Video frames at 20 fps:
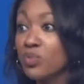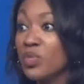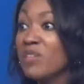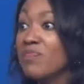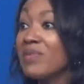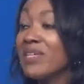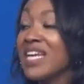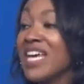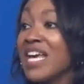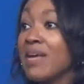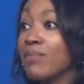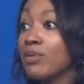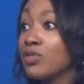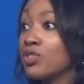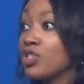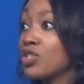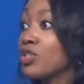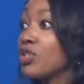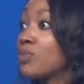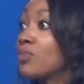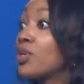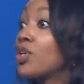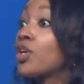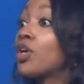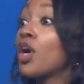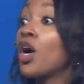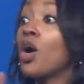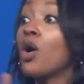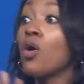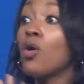we've been able to
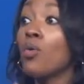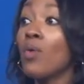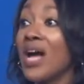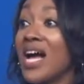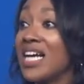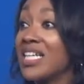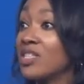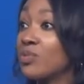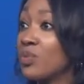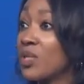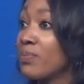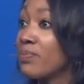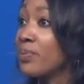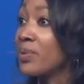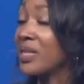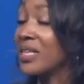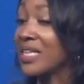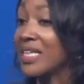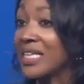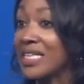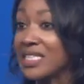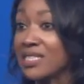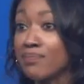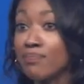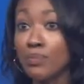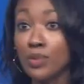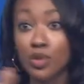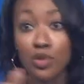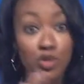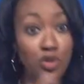go as we please,
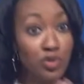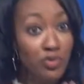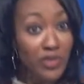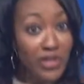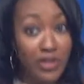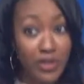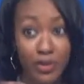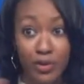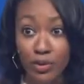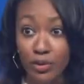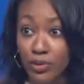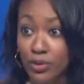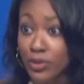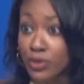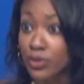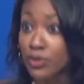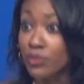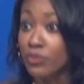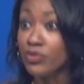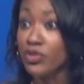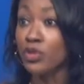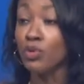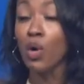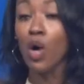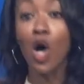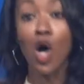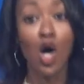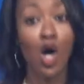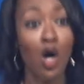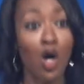move and groove, do
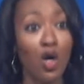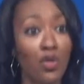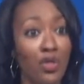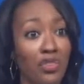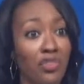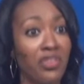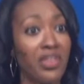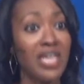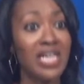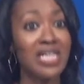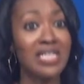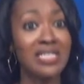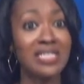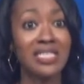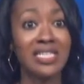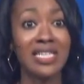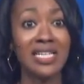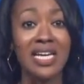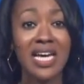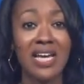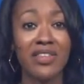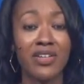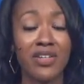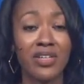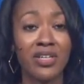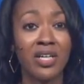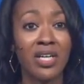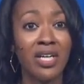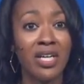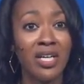all the things
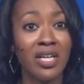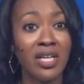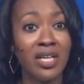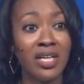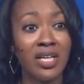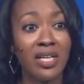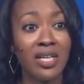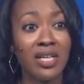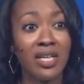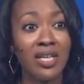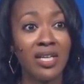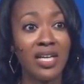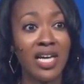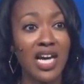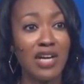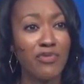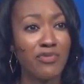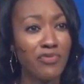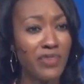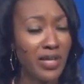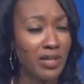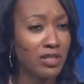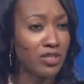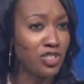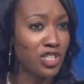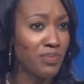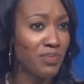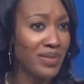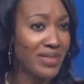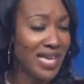together, and
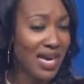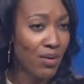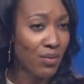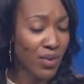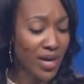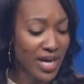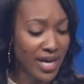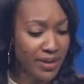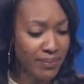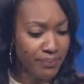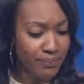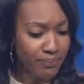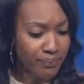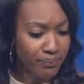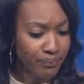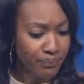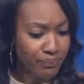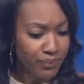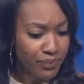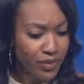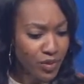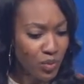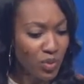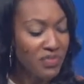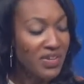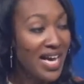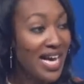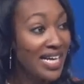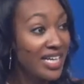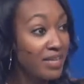fellowship in that way. We've
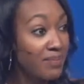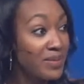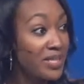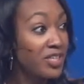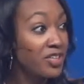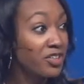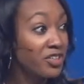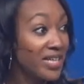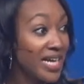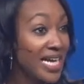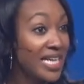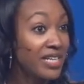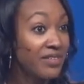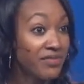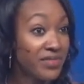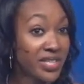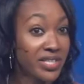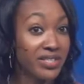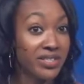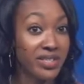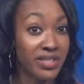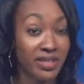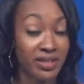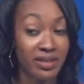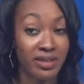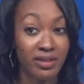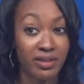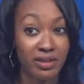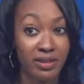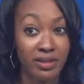had to be creative this
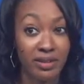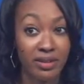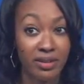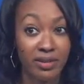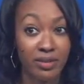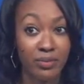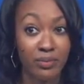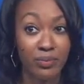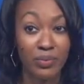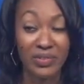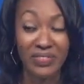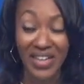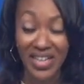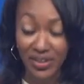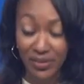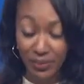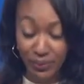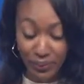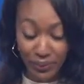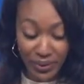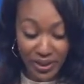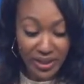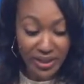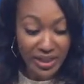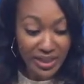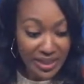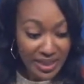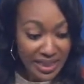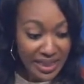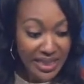year. We've had to
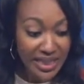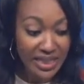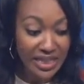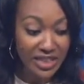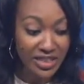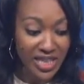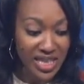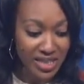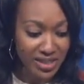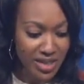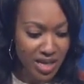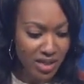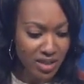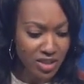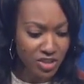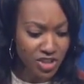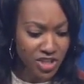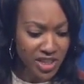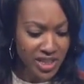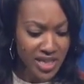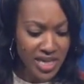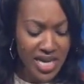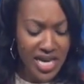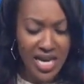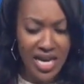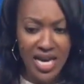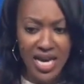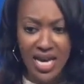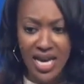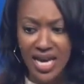really lean into technology.
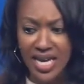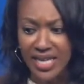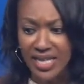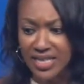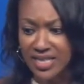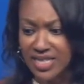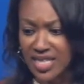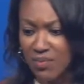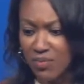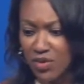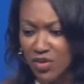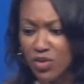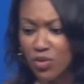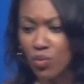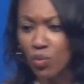And as someone who